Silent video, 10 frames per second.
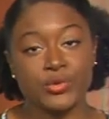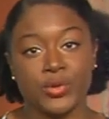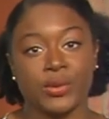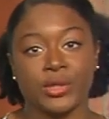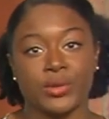
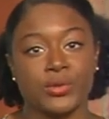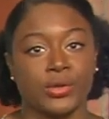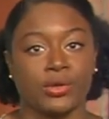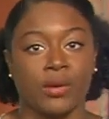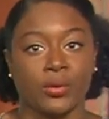to be used
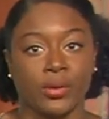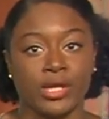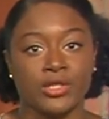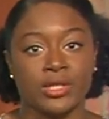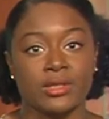during
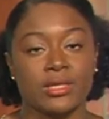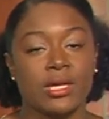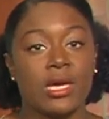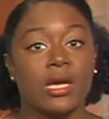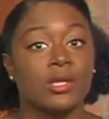operations
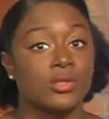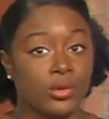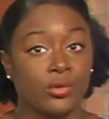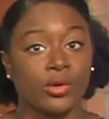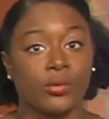
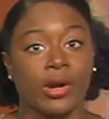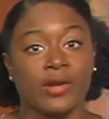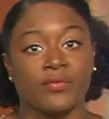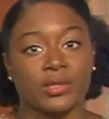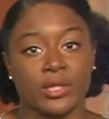until they're
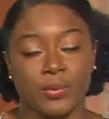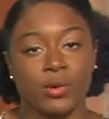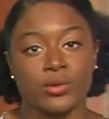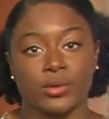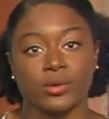ready for
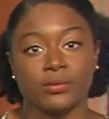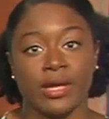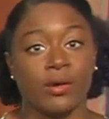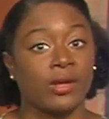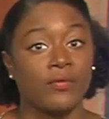disposal.
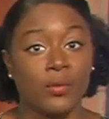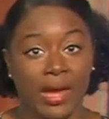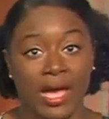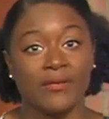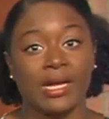Now, if you
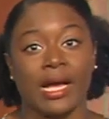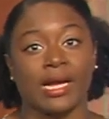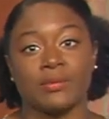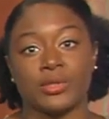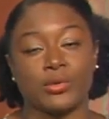have any
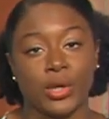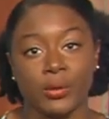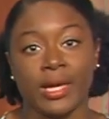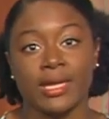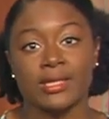items to
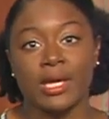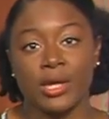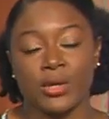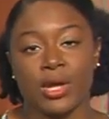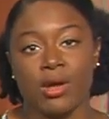donate,
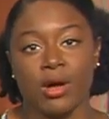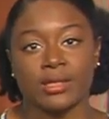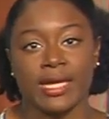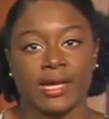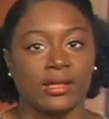you can
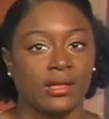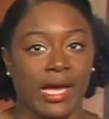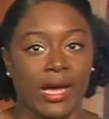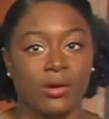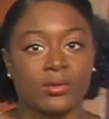contact the
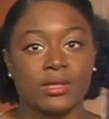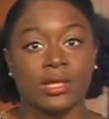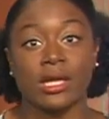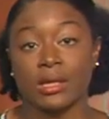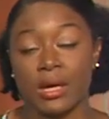Lowndes,
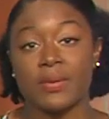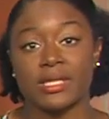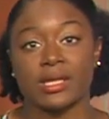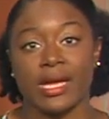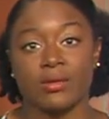the
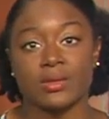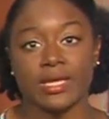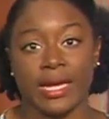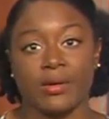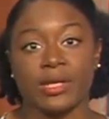Columbus
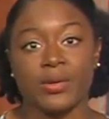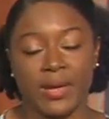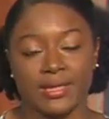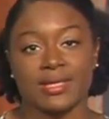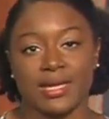Lowndes County
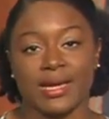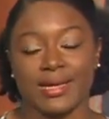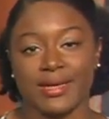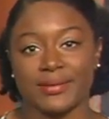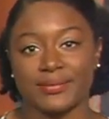Humane Society.